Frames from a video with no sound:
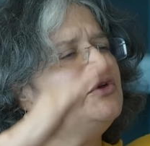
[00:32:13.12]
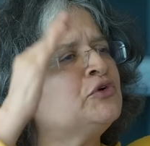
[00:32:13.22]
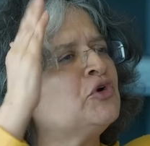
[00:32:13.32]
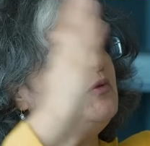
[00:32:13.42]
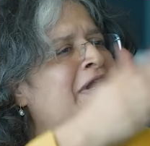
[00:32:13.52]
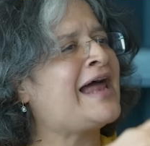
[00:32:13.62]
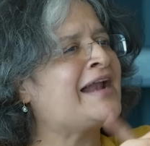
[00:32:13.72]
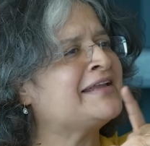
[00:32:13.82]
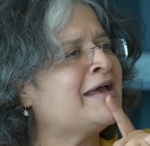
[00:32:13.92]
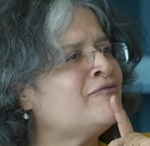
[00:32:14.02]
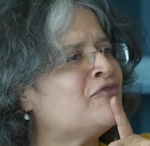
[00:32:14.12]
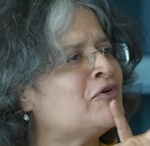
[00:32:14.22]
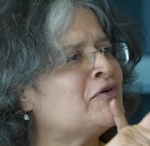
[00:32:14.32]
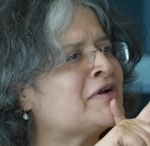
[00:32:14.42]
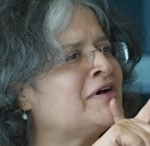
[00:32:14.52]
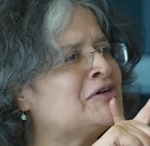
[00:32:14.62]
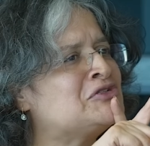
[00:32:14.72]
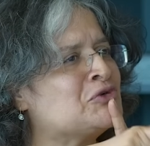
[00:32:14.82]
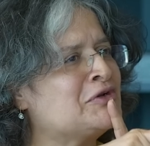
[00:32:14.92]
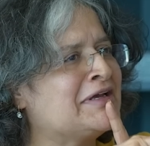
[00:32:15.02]
You told me Latam for uh,
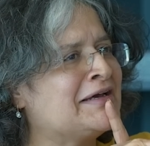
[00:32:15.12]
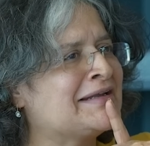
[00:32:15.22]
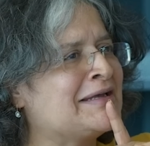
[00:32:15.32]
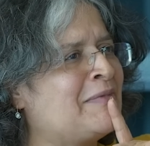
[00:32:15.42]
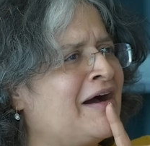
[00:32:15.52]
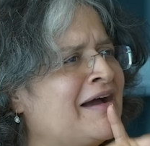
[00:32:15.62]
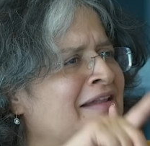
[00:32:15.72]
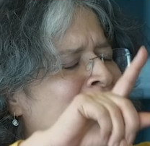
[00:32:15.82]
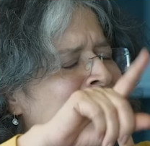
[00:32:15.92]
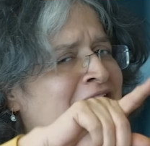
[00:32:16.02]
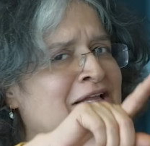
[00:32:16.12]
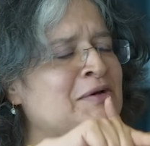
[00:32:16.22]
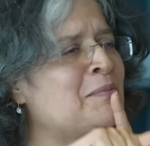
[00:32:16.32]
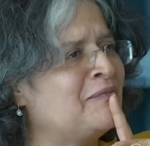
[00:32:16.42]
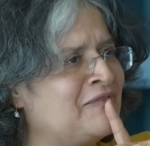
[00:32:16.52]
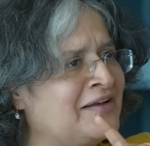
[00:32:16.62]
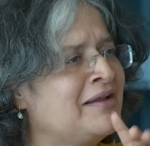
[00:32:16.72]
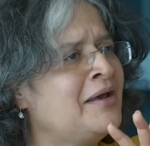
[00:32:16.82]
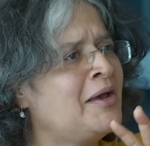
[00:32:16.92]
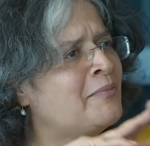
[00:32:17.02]
Chor Nikal Ke Bhaga, and there was another
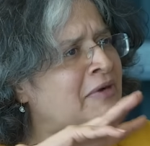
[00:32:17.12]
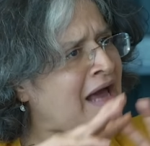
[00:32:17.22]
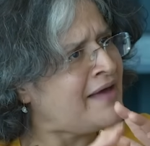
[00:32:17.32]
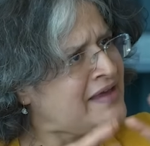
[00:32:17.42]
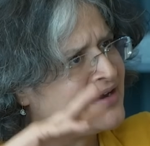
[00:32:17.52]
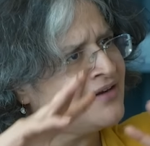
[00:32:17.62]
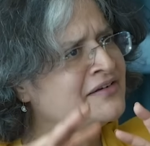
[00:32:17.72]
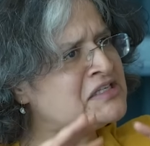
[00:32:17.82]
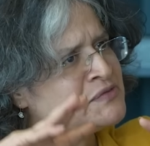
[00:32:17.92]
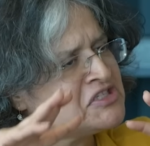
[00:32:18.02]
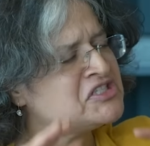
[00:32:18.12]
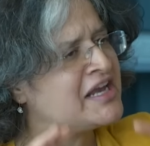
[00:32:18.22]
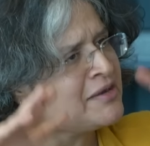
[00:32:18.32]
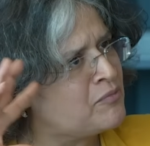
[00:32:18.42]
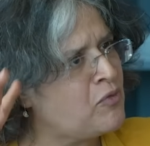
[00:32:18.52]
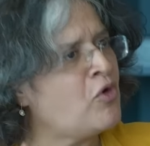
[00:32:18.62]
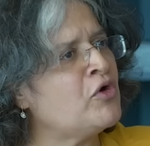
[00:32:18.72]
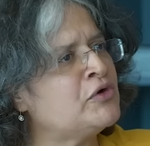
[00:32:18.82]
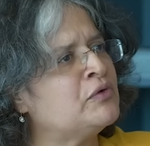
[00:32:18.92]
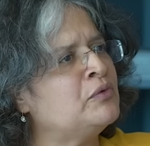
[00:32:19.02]
one. But are there countries which take
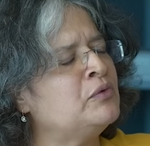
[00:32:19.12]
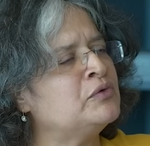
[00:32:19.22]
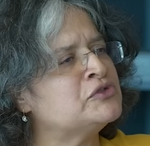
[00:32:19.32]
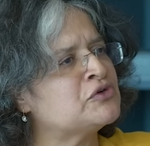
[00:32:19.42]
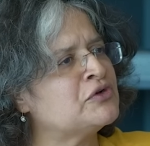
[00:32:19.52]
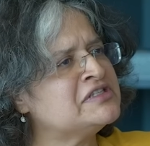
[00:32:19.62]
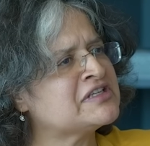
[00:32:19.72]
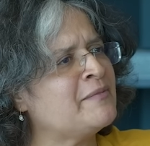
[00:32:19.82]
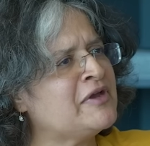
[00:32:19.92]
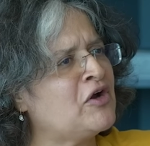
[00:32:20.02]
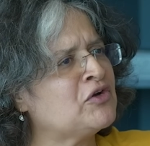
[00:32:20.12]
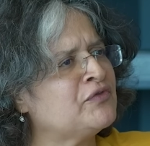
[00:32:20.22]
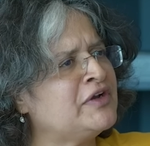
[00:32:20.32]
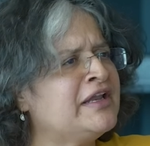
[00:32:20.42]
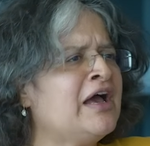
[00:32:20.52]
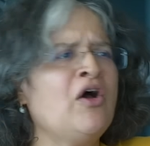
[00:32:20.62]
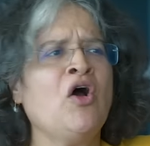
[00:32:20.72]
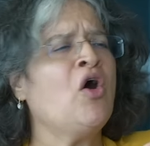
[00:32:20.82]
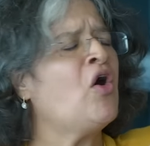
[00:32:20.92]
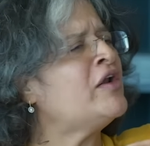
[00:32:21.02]
more to stories coming out of India,
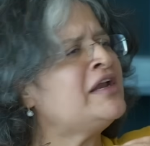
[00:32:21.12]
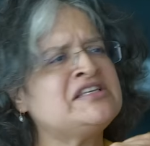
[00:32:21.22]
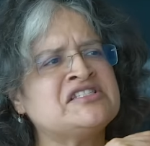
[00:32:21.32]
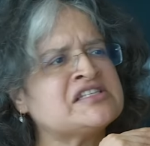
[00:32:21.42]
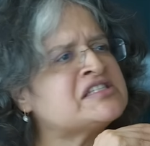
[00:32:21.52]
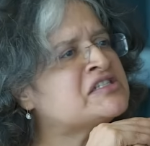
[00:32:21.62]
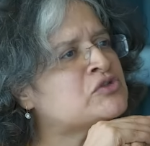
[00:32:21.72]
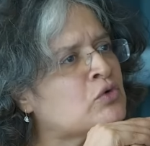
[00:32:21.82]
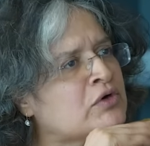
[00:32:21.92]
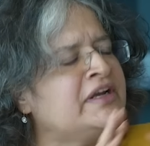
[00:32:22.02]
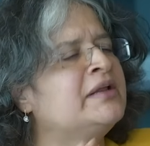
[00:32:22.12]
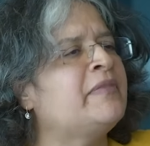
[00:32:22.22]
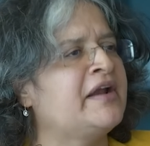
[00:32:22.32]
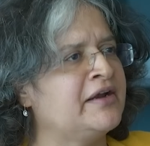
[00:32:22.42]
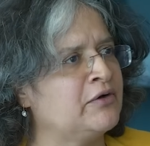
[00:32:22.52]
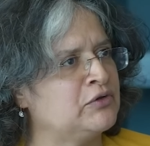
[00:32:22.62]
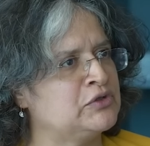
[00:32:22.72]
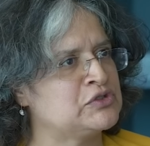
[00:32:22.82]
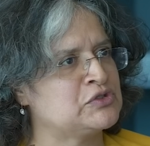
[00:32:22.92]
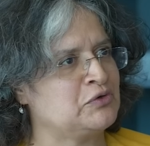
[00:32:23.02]
or it's just totally dependent on
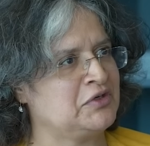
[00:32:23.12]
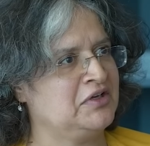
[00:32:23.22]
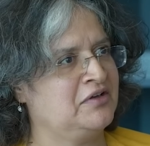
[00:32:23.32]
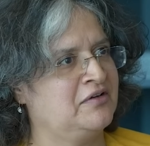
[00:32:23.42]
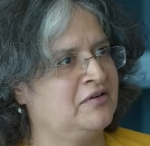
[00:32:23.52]
the story